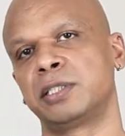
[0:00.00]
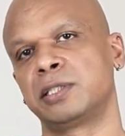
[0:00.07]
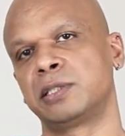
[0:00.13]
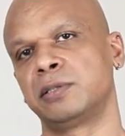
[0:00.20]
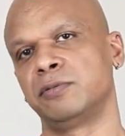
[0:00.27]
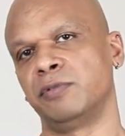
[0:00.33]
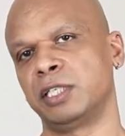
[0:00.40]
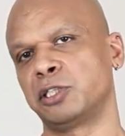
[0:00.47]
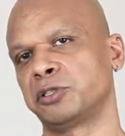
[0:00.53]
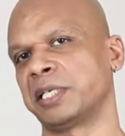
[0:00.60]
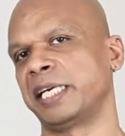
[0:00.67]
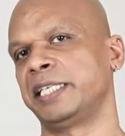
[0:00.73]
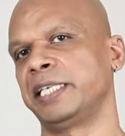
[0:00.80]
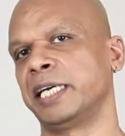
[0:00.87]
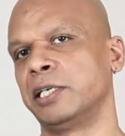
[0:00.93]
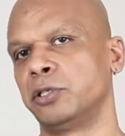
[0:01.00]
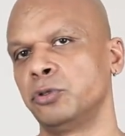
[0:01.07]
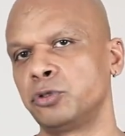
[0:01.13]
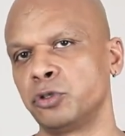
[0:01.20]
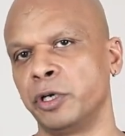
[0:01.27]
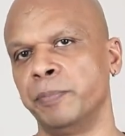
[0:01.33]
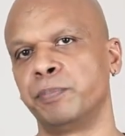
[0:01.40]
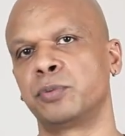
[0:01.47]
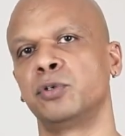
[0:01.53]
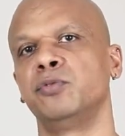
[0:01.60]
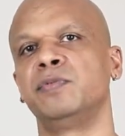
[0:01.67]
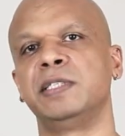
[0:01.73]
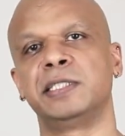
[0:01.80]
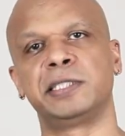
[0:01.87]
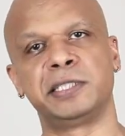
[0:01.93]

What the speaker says: society can do to improve this